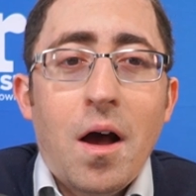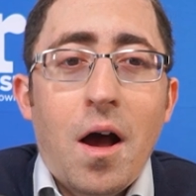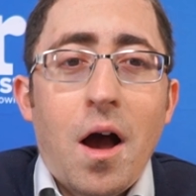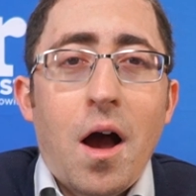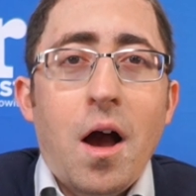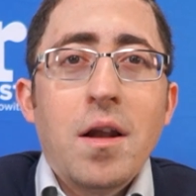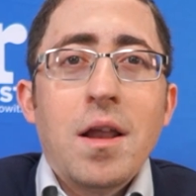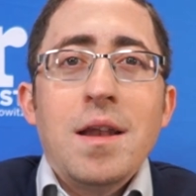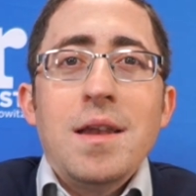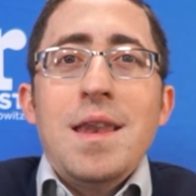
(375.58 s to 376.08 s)

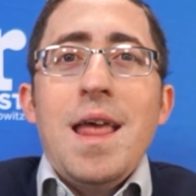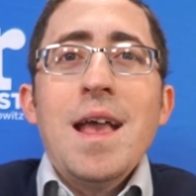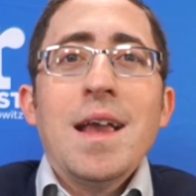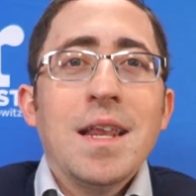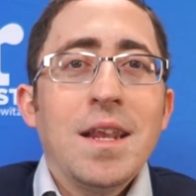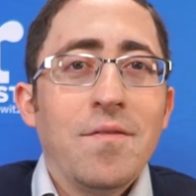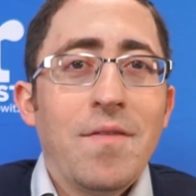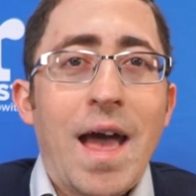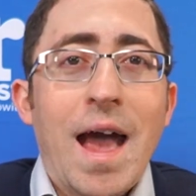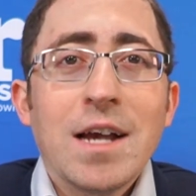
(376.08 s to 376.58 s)
on a
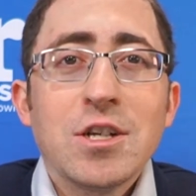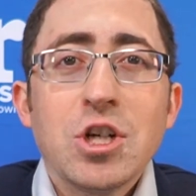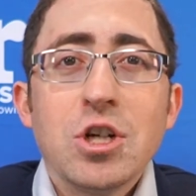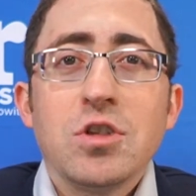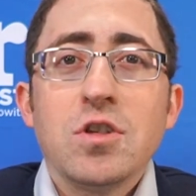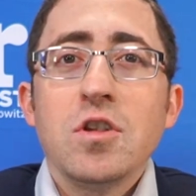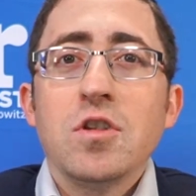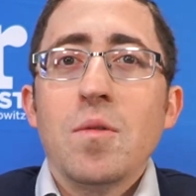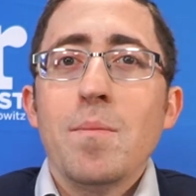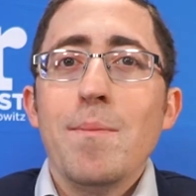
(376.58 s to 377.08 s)
negative
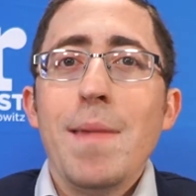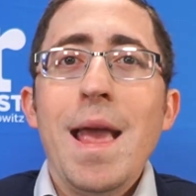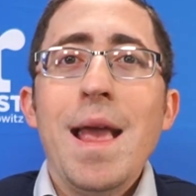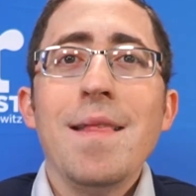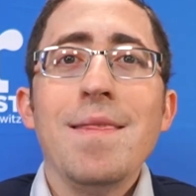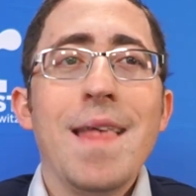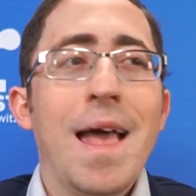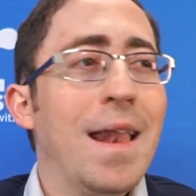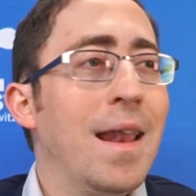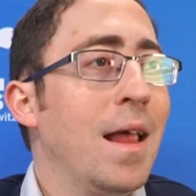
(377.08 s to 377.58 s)
action, to
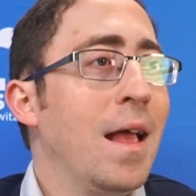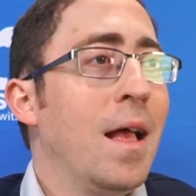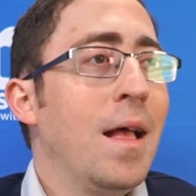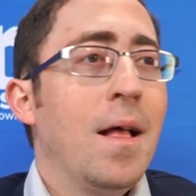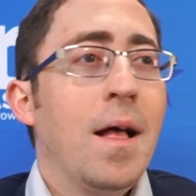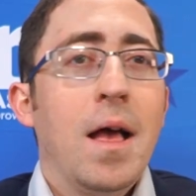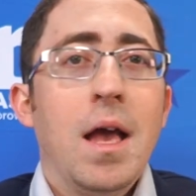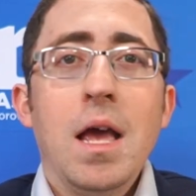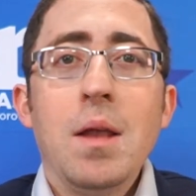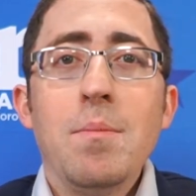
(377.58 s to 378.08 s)
demand that
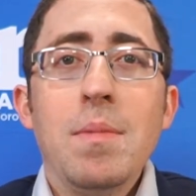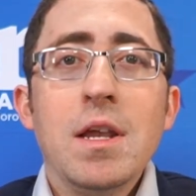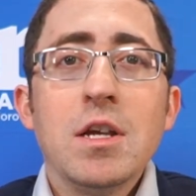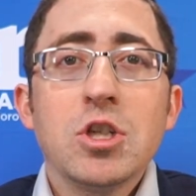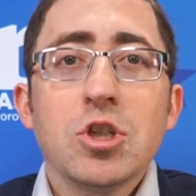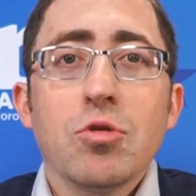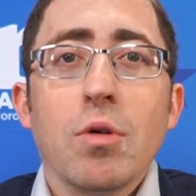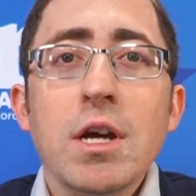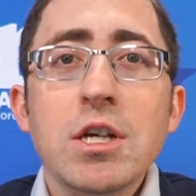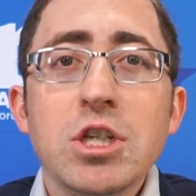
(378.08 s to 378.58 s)

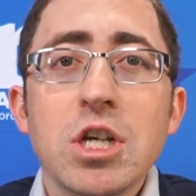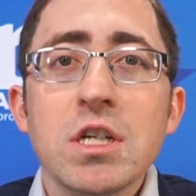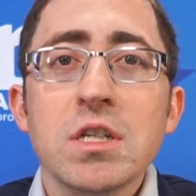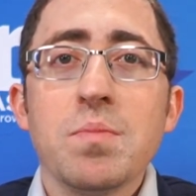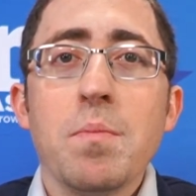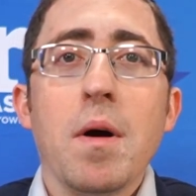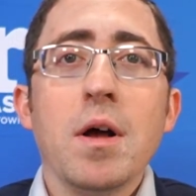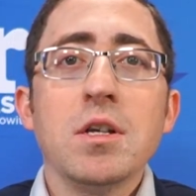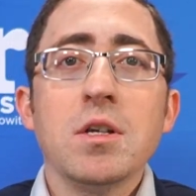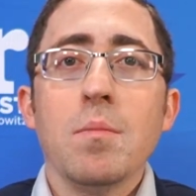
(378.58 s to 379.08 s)

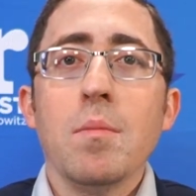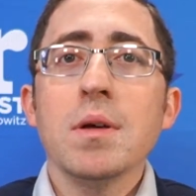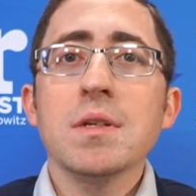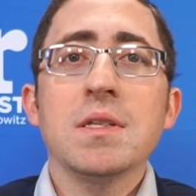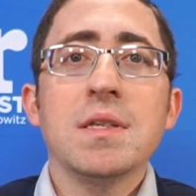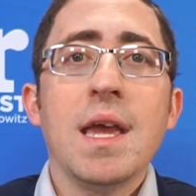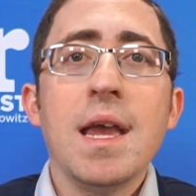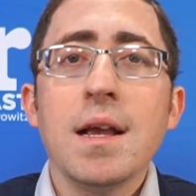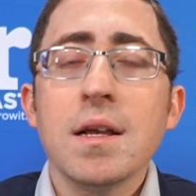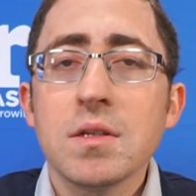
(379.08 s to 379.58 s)
administrations
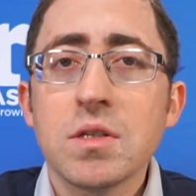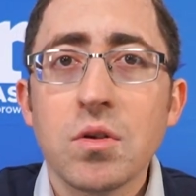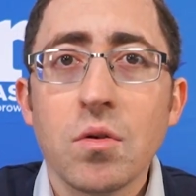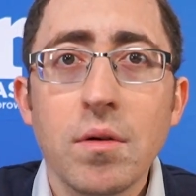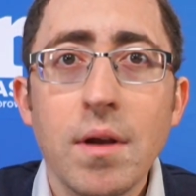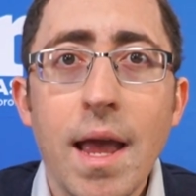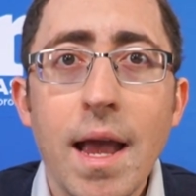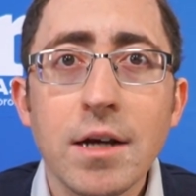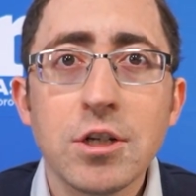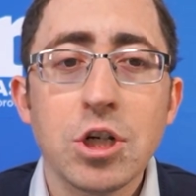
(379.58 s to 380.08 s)
must take a
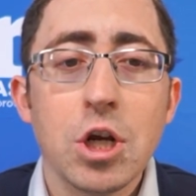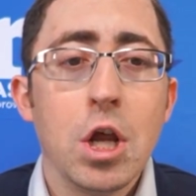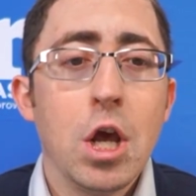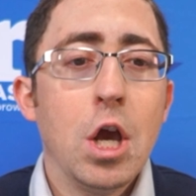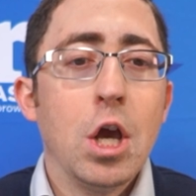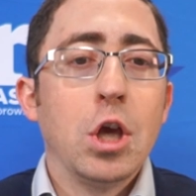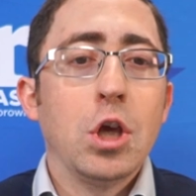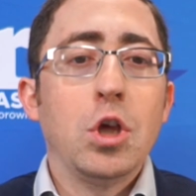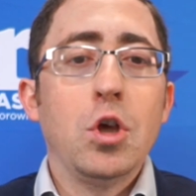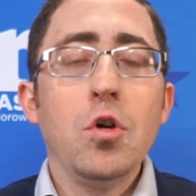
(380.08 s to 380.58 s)
certain action.
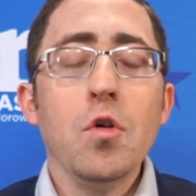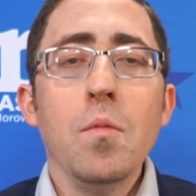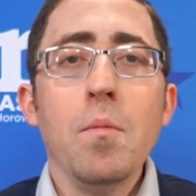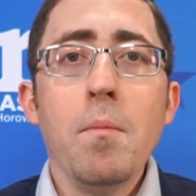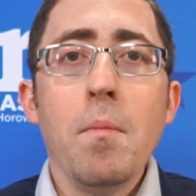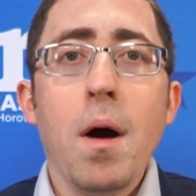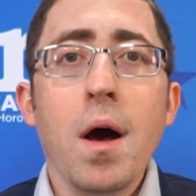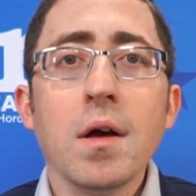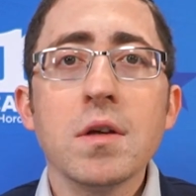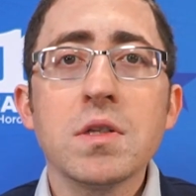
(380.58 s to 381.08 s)
You
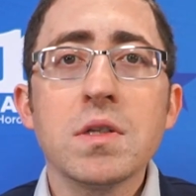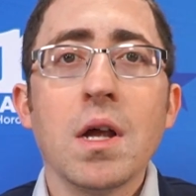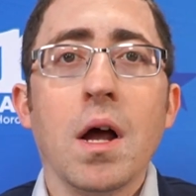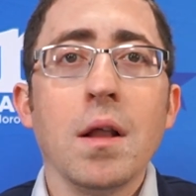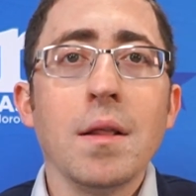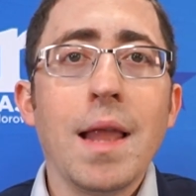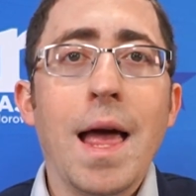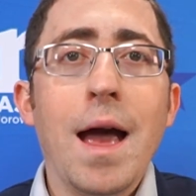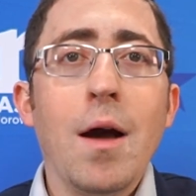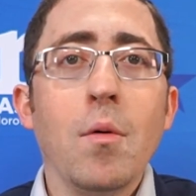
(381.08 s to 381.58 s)
must
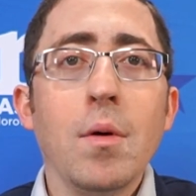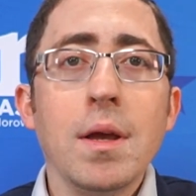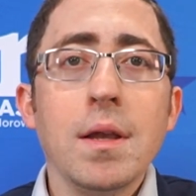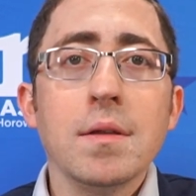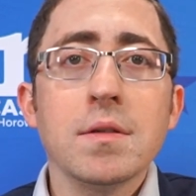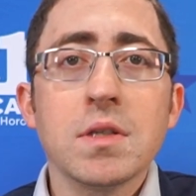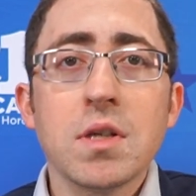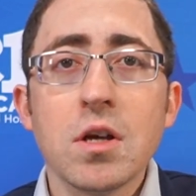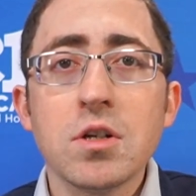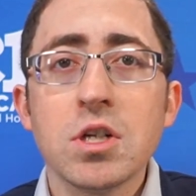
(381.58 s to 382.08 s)
allow
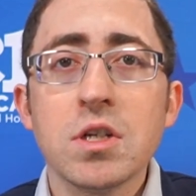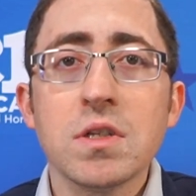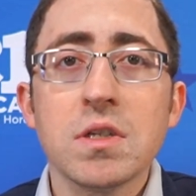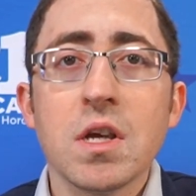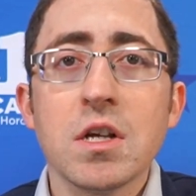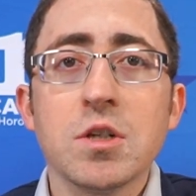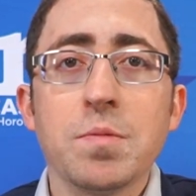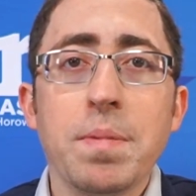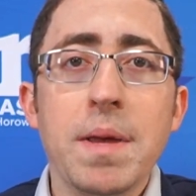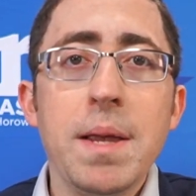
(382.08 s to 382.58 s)
in such and
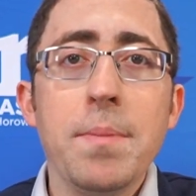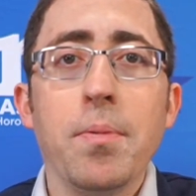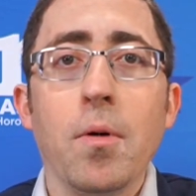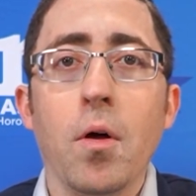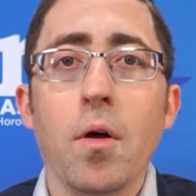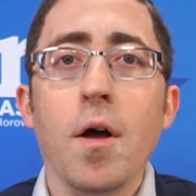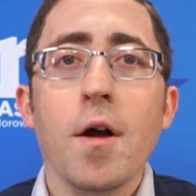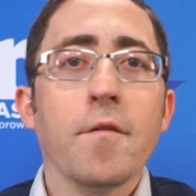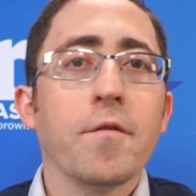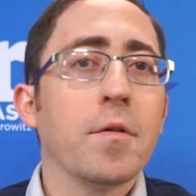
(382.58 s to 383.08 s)
such
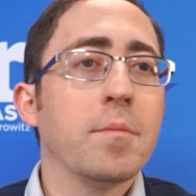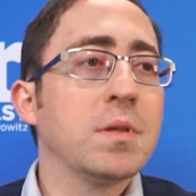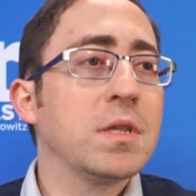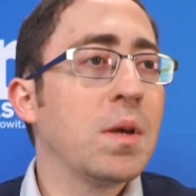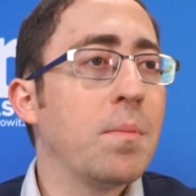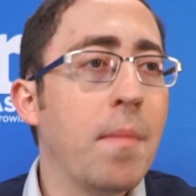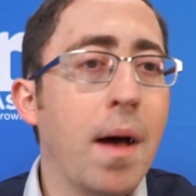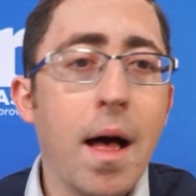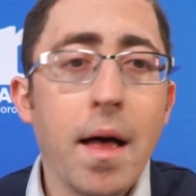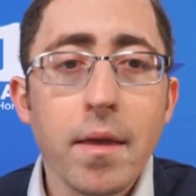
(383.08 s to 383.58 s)
people from
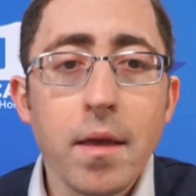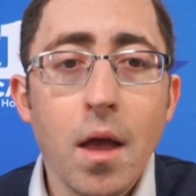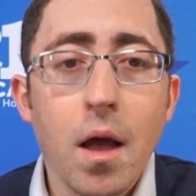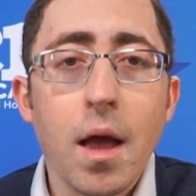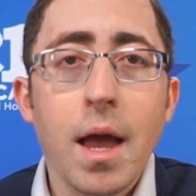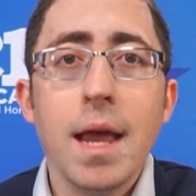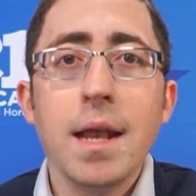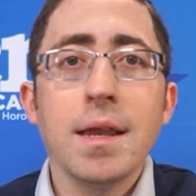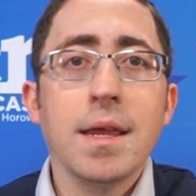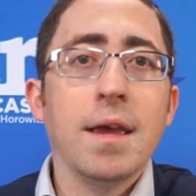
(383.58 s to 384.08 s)

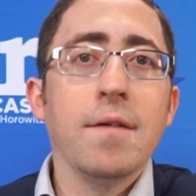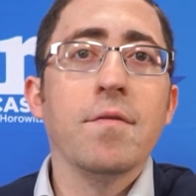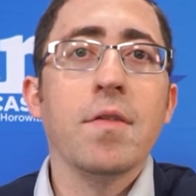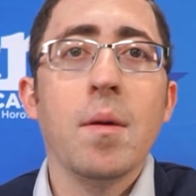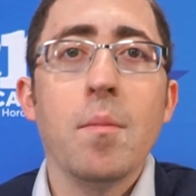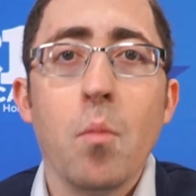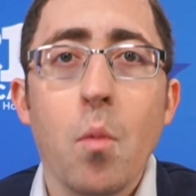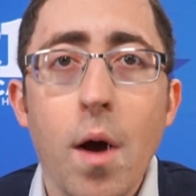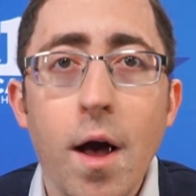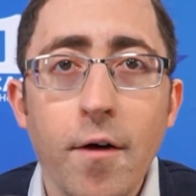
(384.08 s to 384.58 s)
Somalia and give
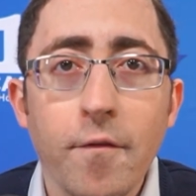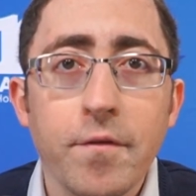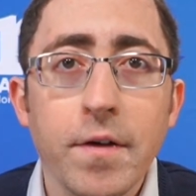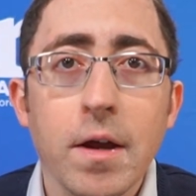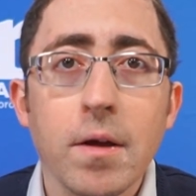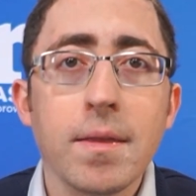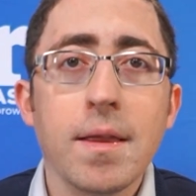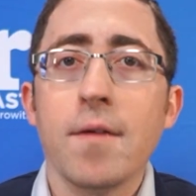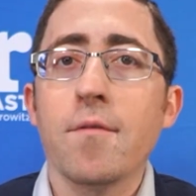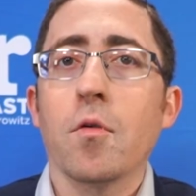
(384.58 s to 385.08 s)
them
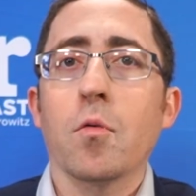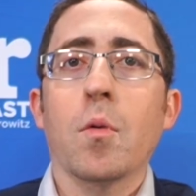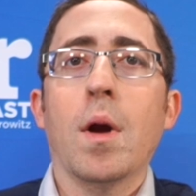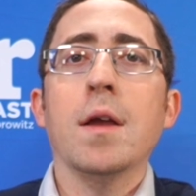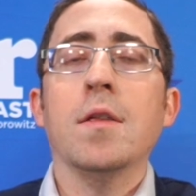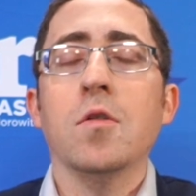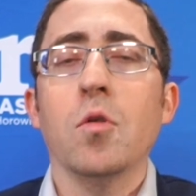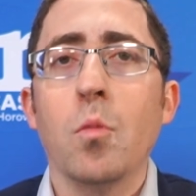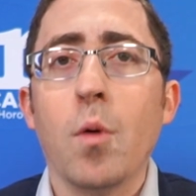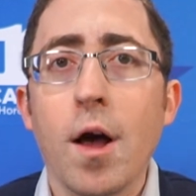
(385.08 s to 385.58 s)
welfare. They have a
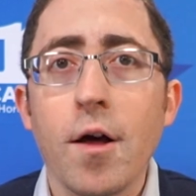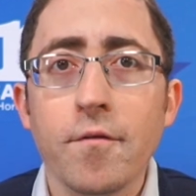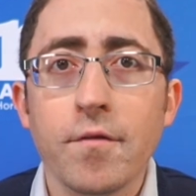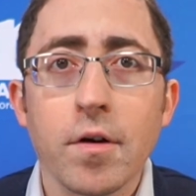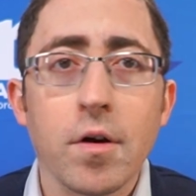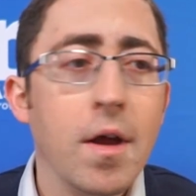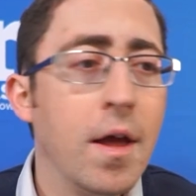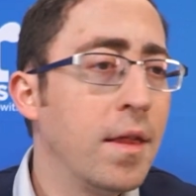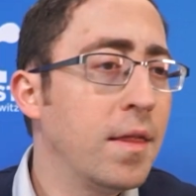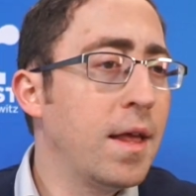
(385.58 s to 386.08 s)
right to
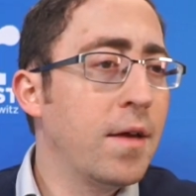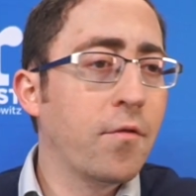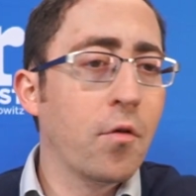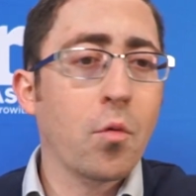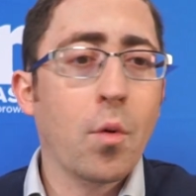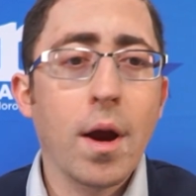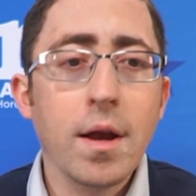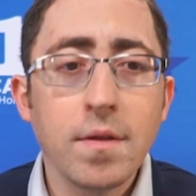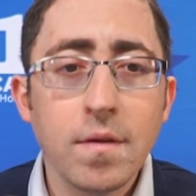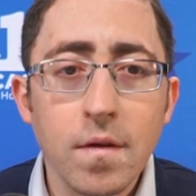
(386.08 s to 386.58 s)
welfare. They have a
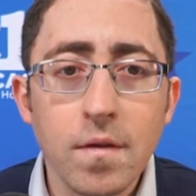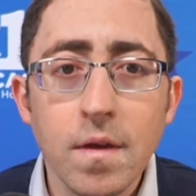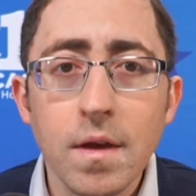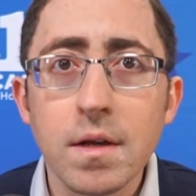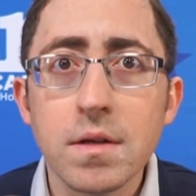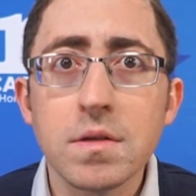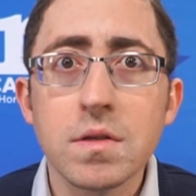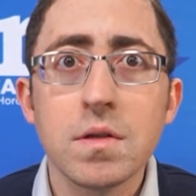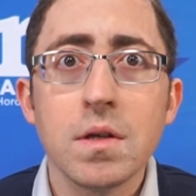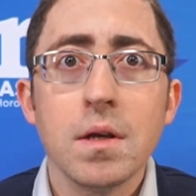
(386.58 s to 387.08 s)
right to
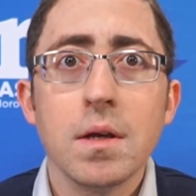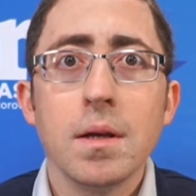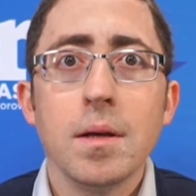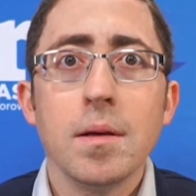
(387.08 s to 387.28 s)
this.